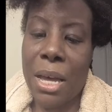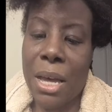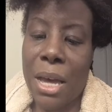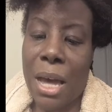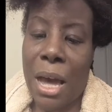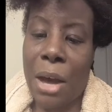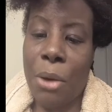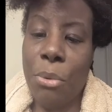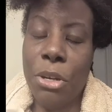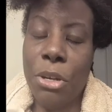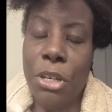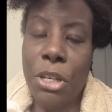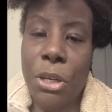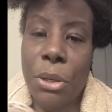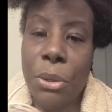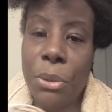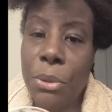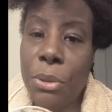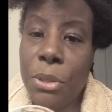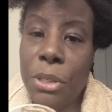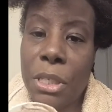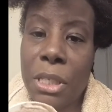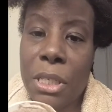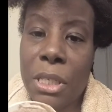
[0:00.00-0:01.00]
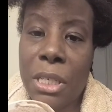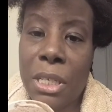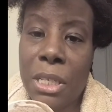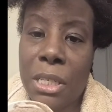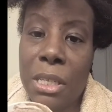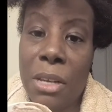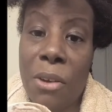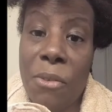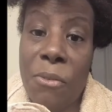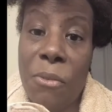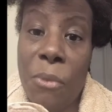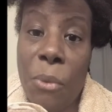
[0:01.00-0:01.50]
I would use just
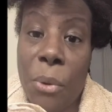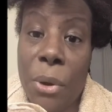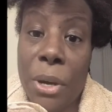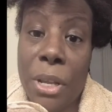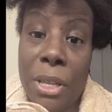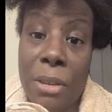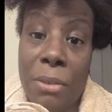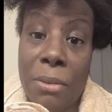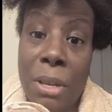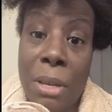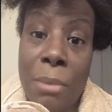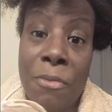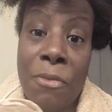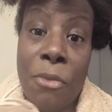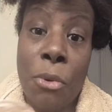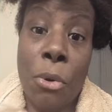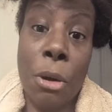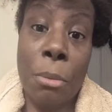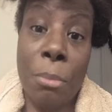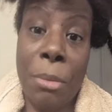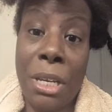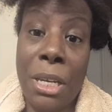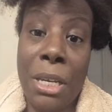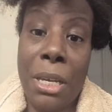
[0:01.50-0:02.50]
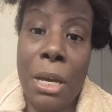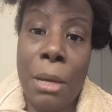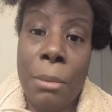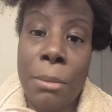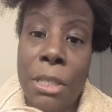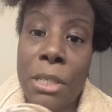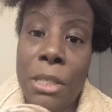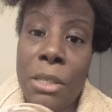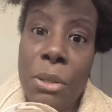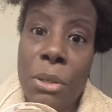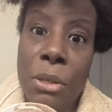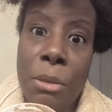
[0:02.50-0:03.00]
a fourth. For me, I'm
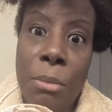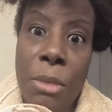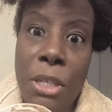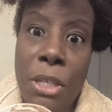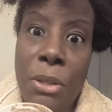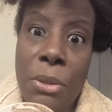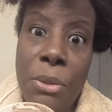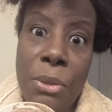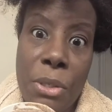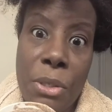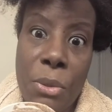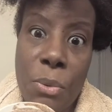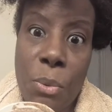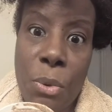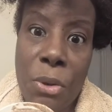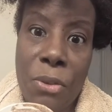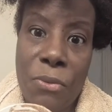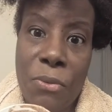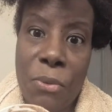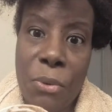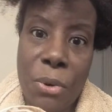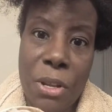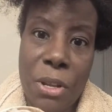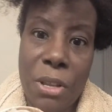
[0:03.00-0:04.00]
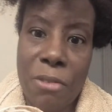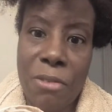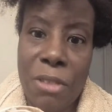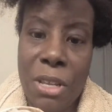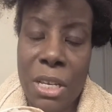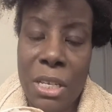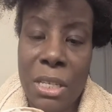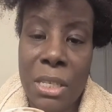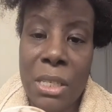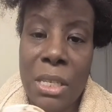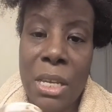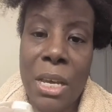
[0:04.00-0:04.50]
just going to be using 1/4 of
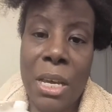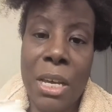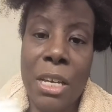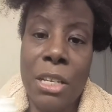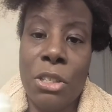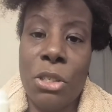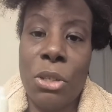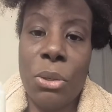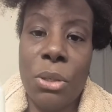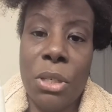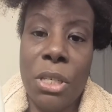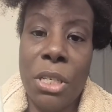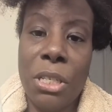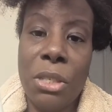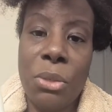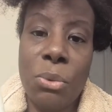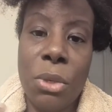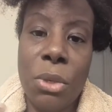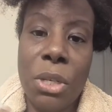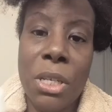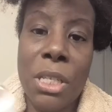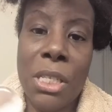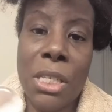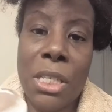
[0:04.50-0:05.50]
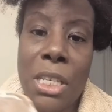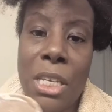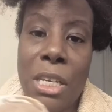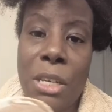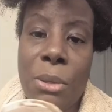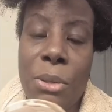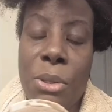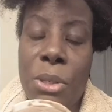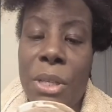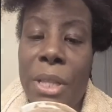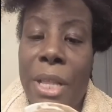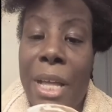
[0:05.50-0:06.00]
this. So this will
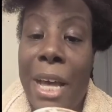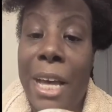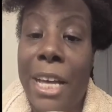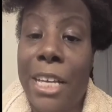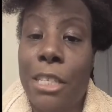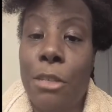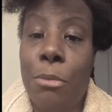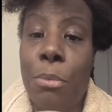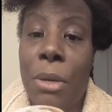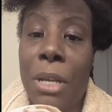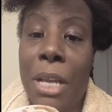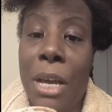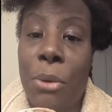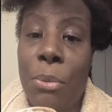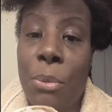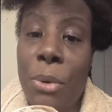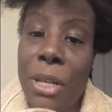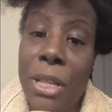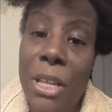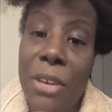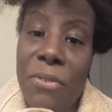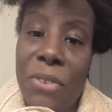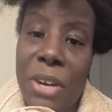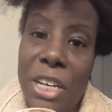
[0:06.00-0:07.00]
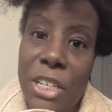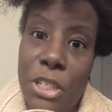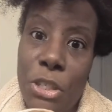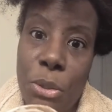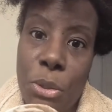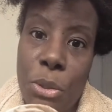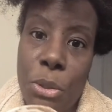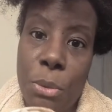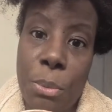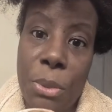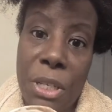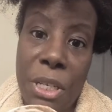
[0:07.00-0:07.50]
continue to last, but I will advise
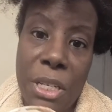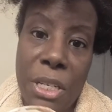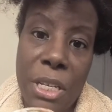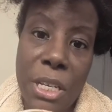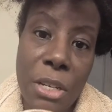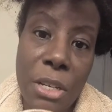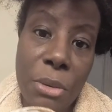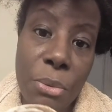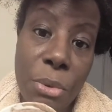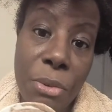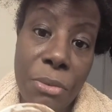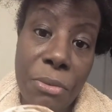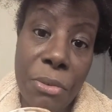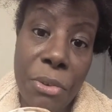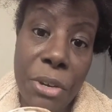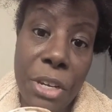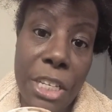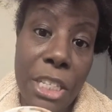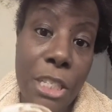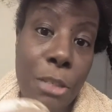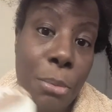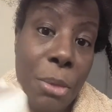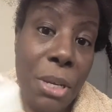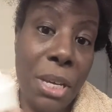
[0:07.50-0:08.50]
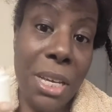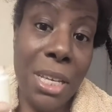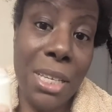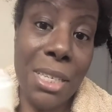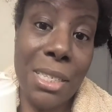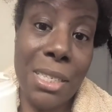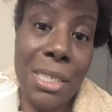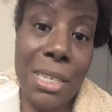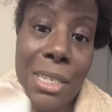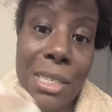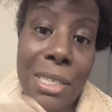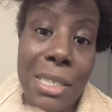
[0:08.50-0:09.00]
you to put it in the fridge
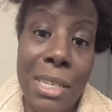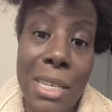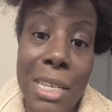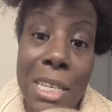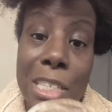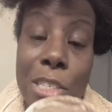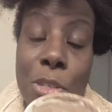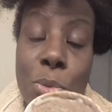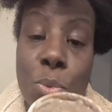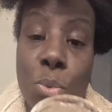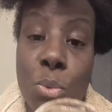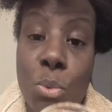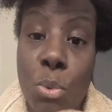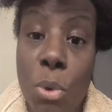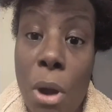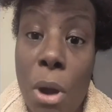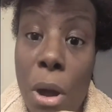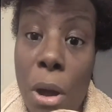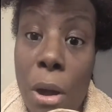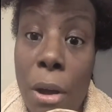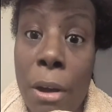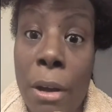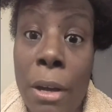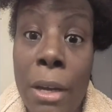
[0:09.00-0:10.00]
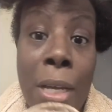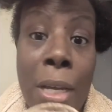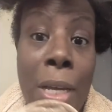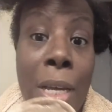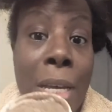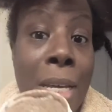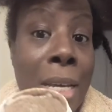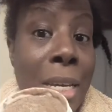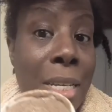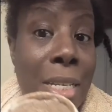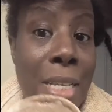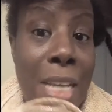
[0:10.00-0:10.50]
because this is raw
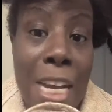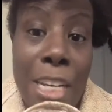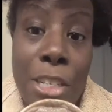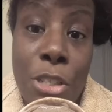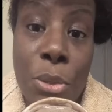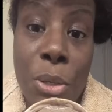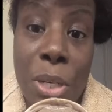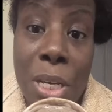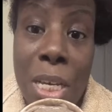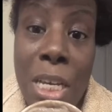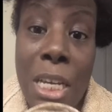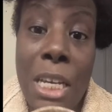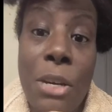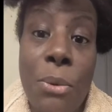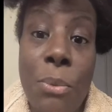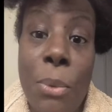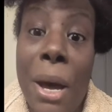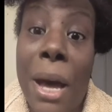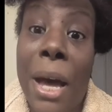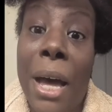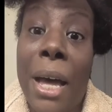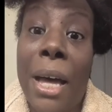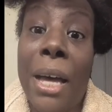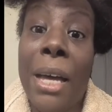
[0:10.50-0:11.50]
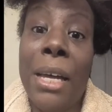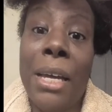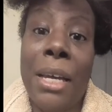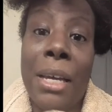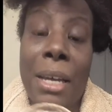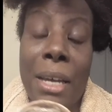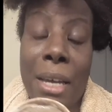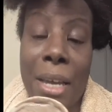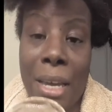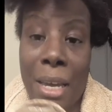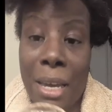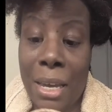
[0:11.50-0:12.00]
natural quinoa
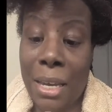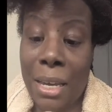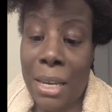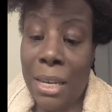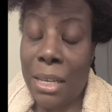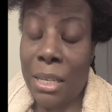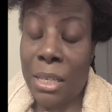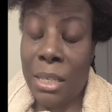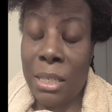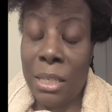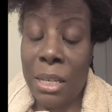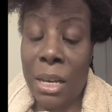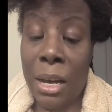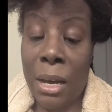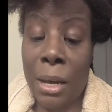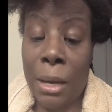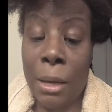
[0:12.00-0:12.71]
and